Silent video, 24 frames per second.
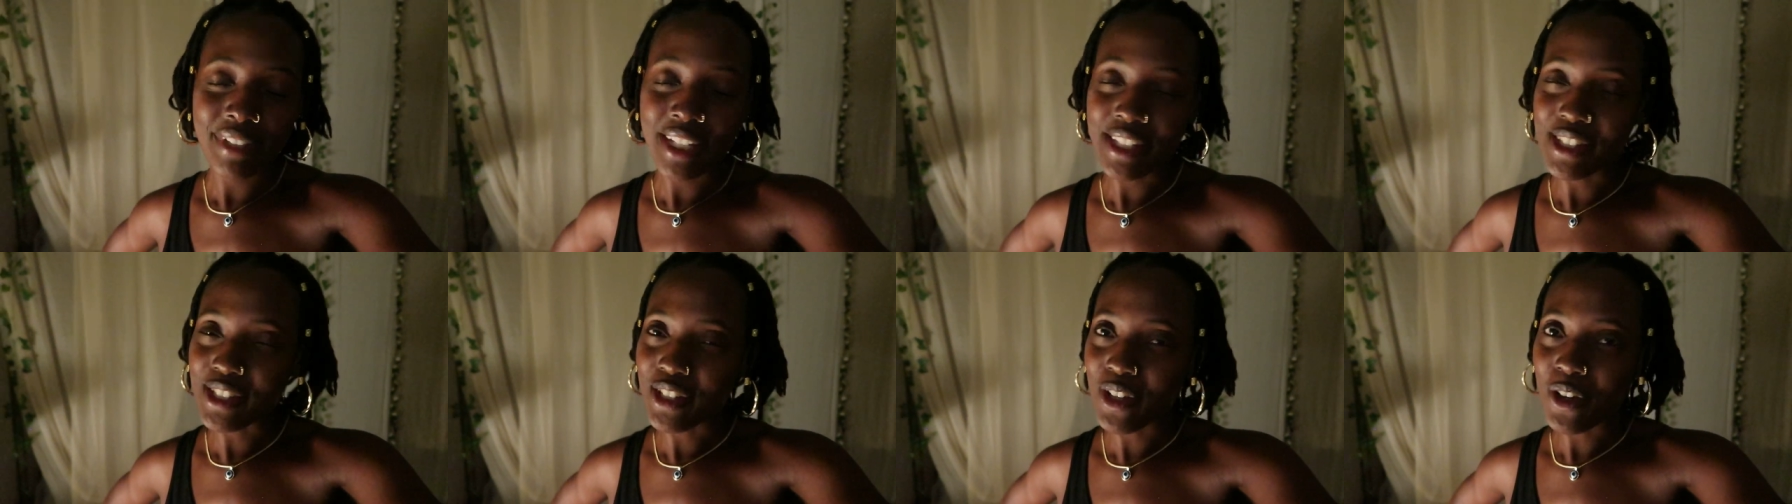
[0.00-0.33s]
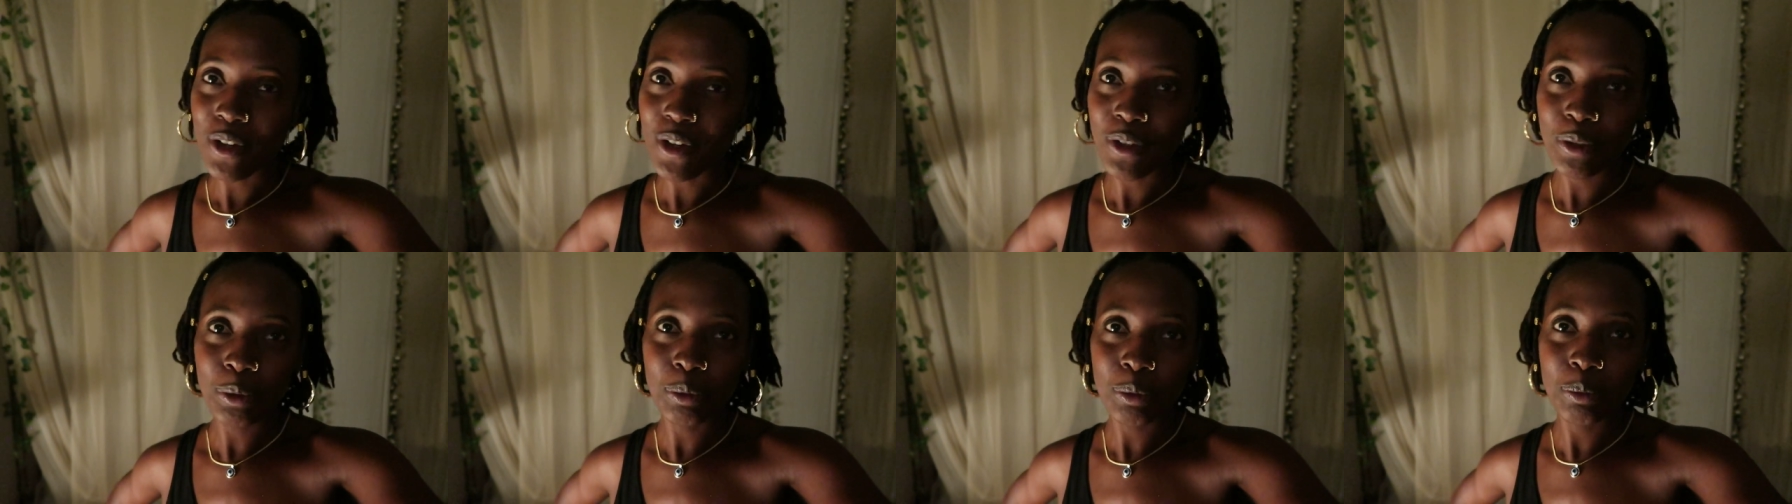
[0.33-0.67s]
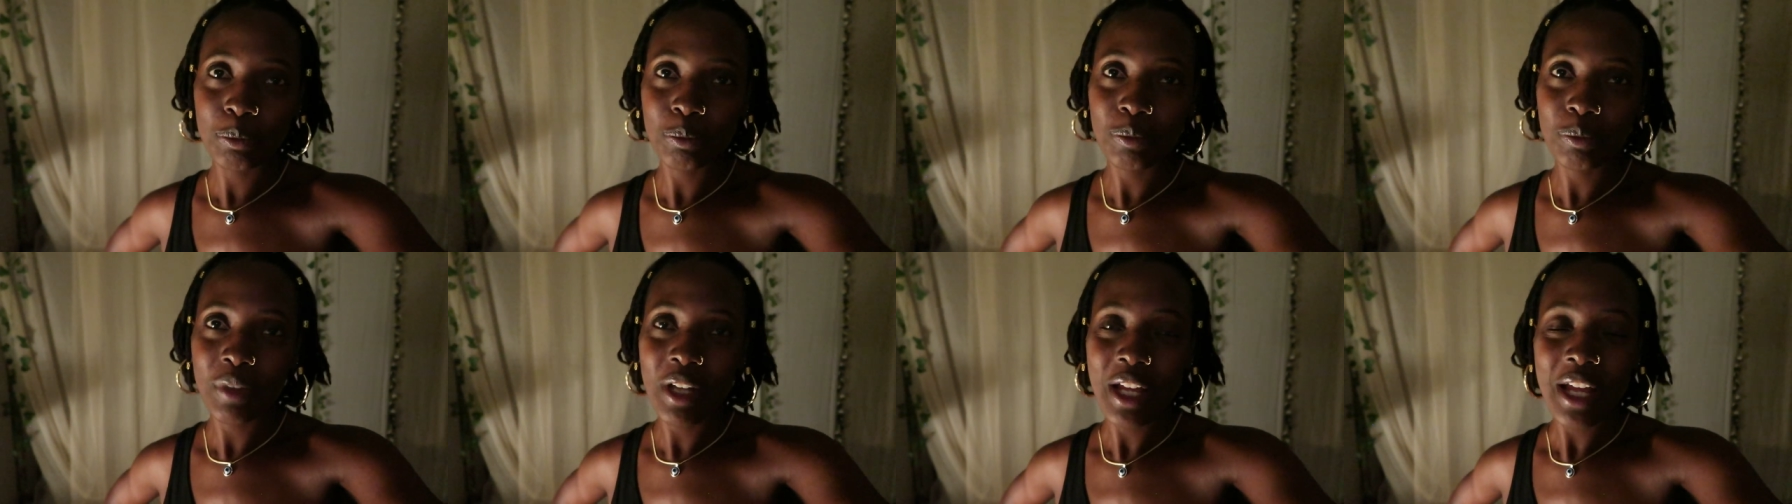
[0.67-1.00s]
that's
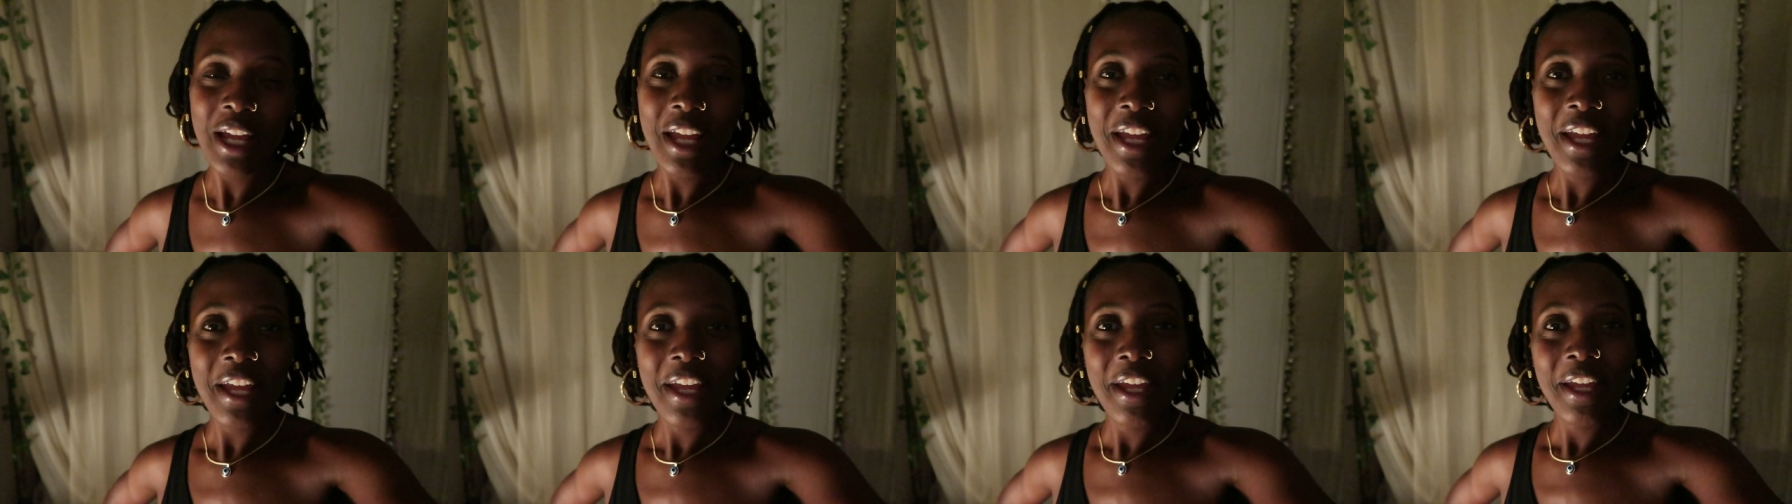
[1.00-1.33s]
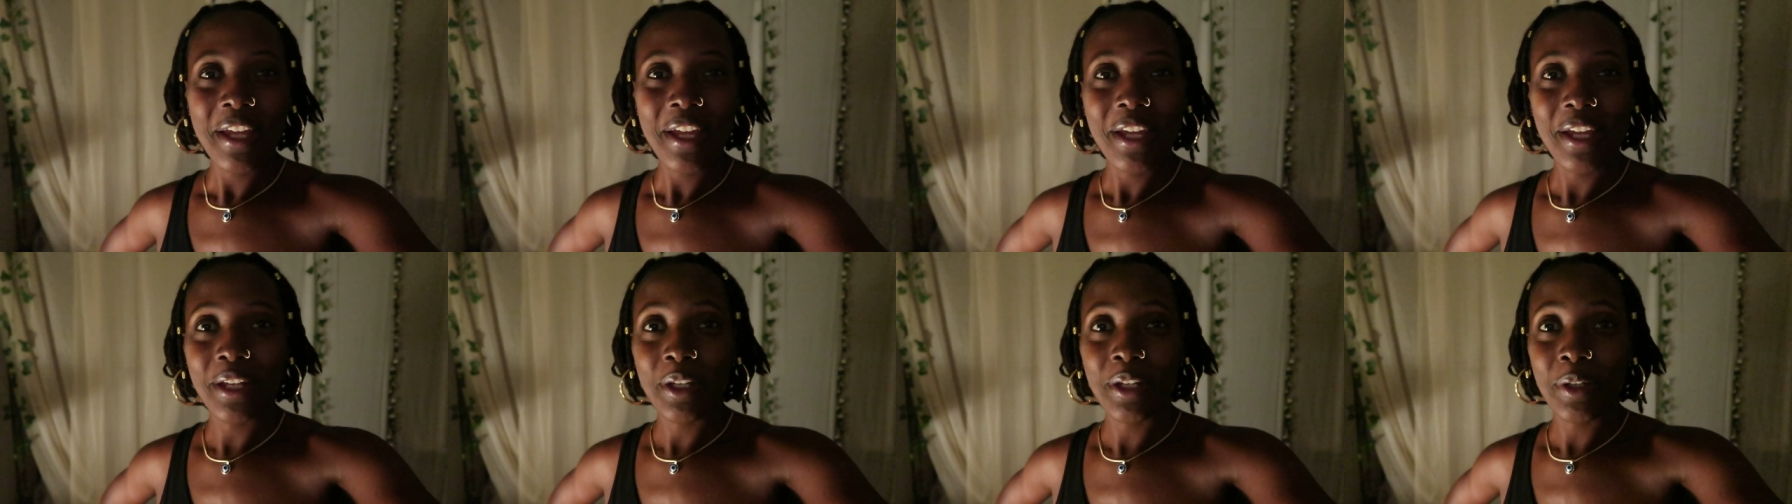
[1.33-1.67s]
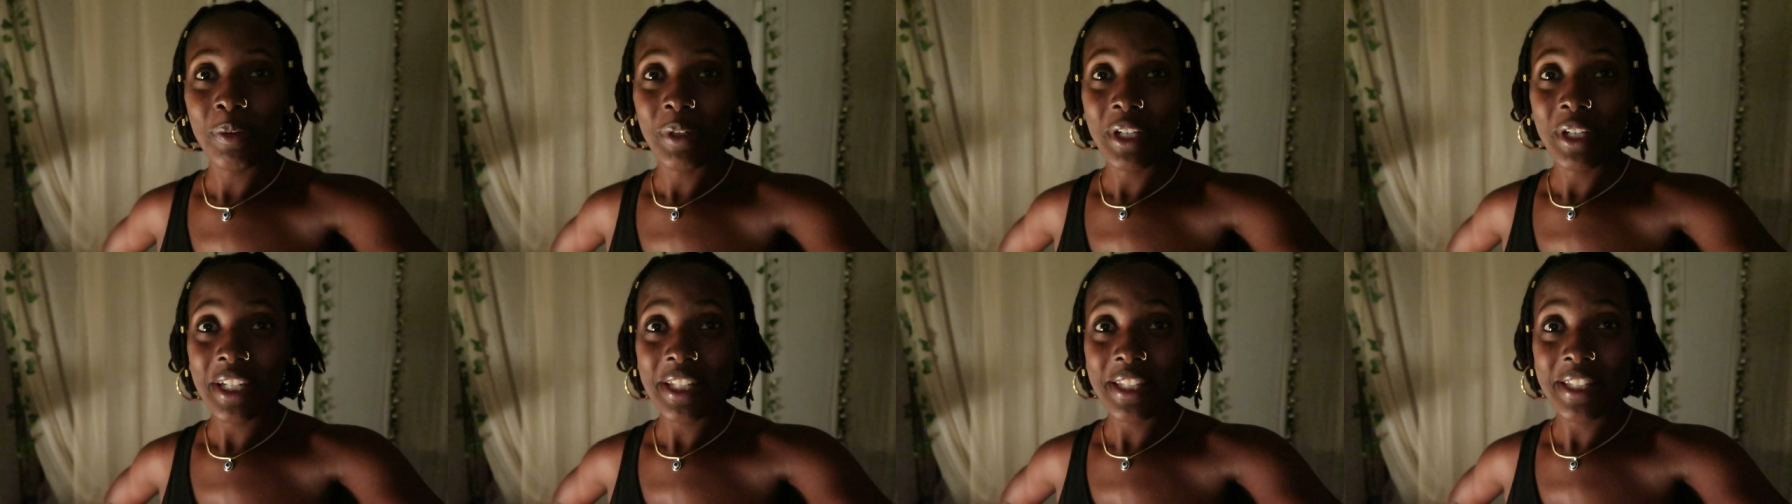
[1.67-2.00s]
all
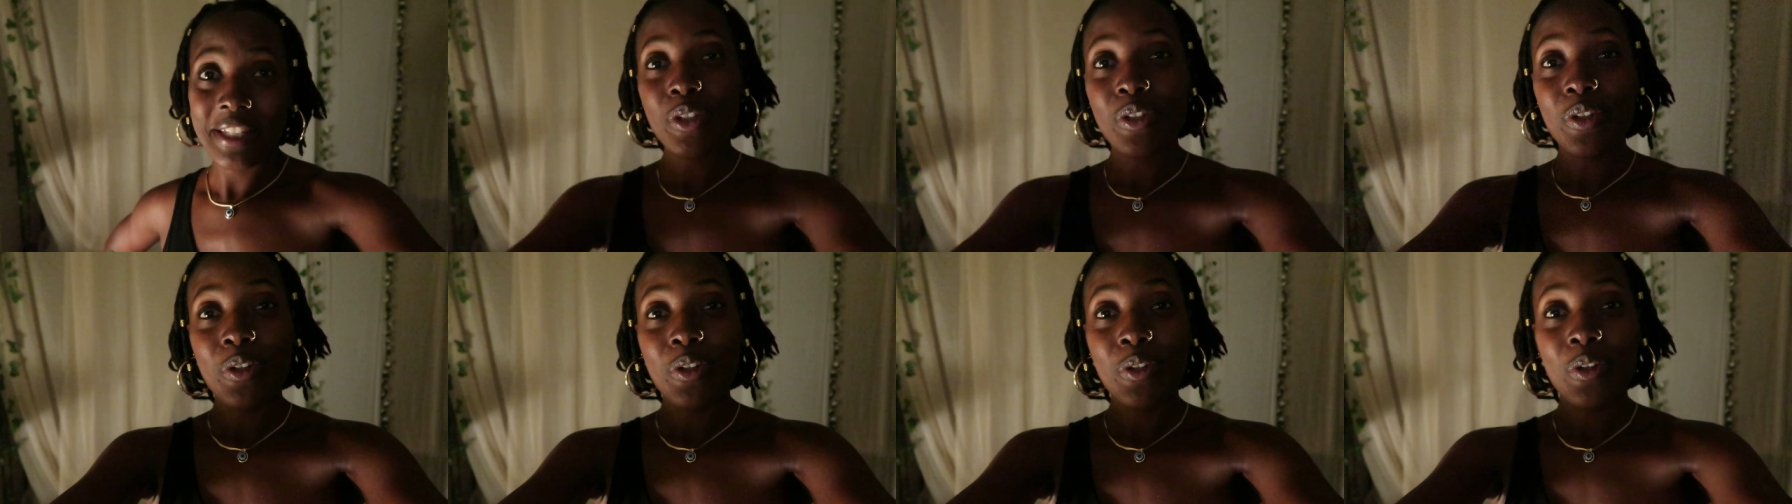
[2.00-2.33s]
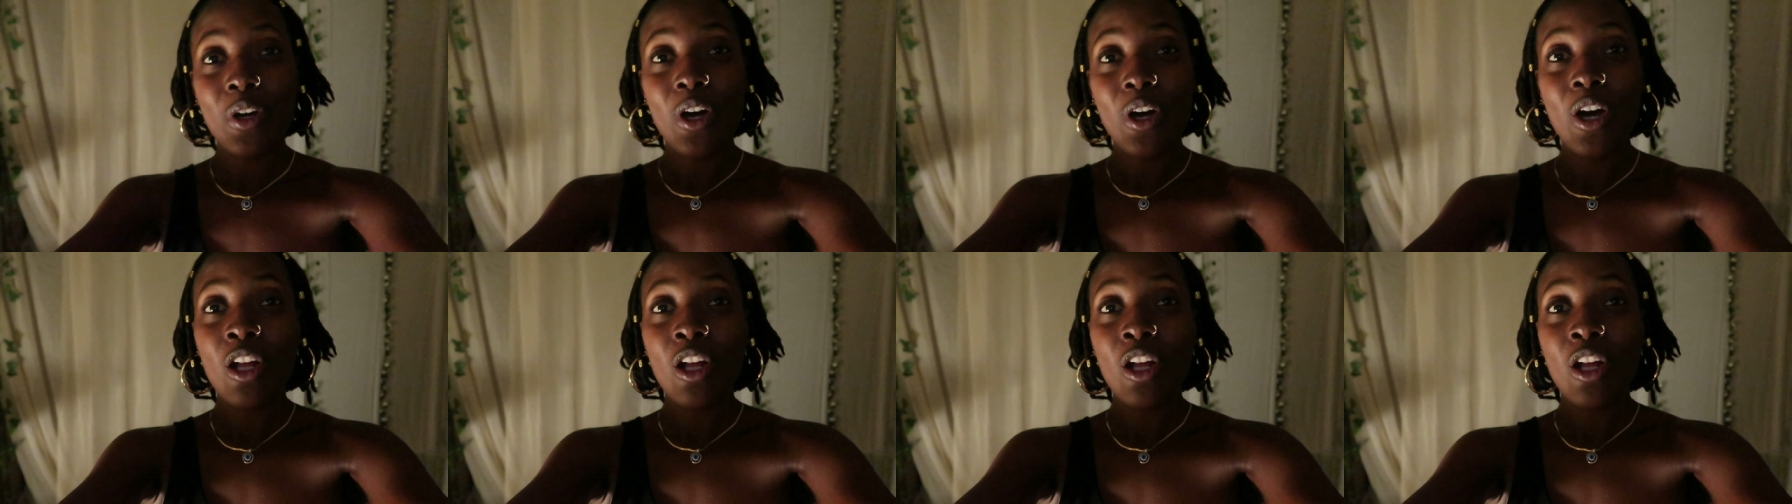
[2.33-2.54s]
anyways to